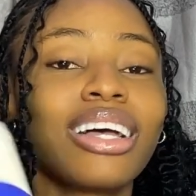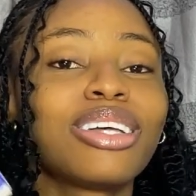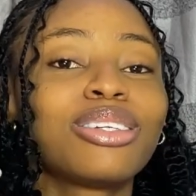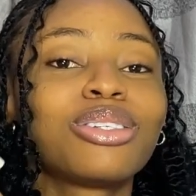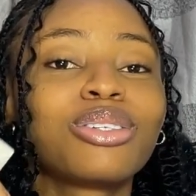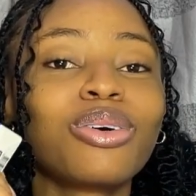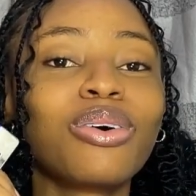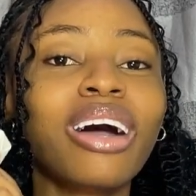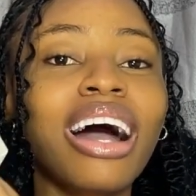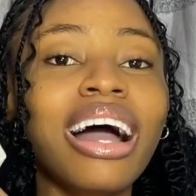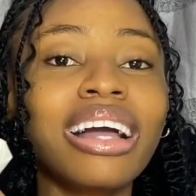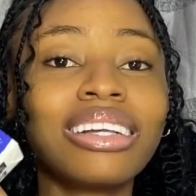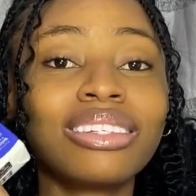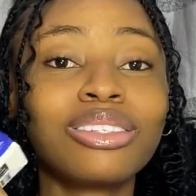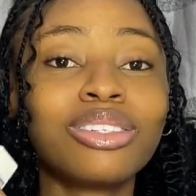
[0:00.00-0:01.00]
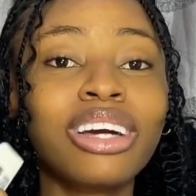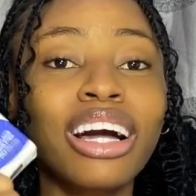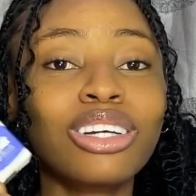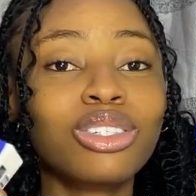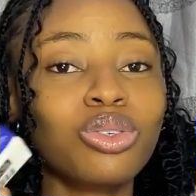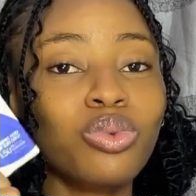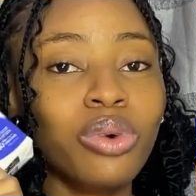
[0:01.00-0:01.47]
So guys, you
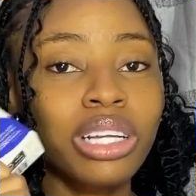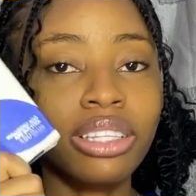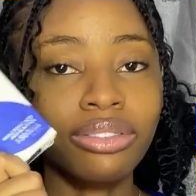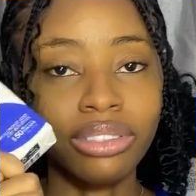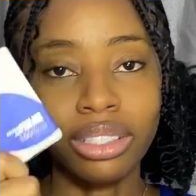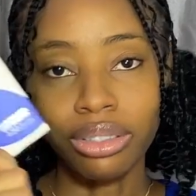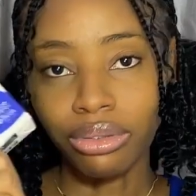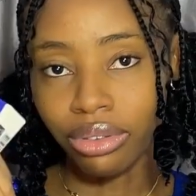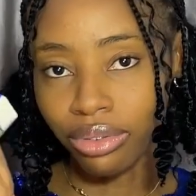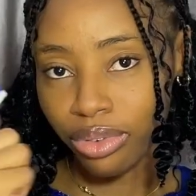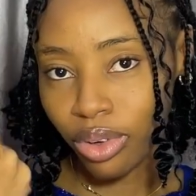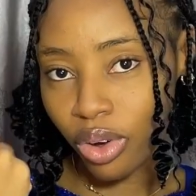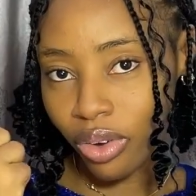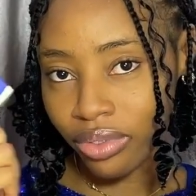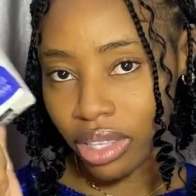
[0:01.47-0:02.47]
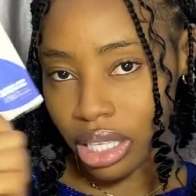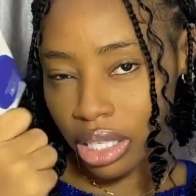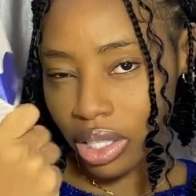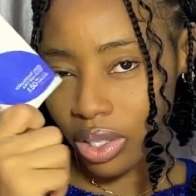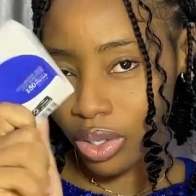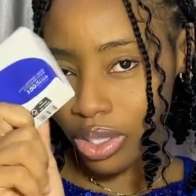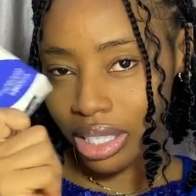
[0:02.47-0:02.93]
guys should wait for the review of this
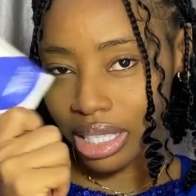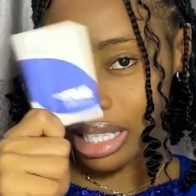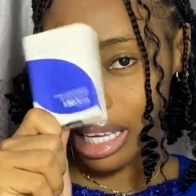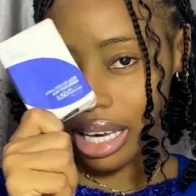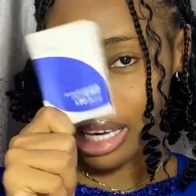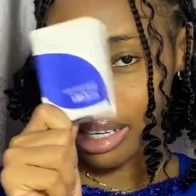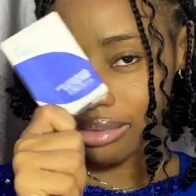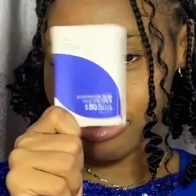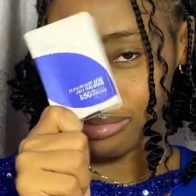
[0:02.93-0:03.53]
sun stick.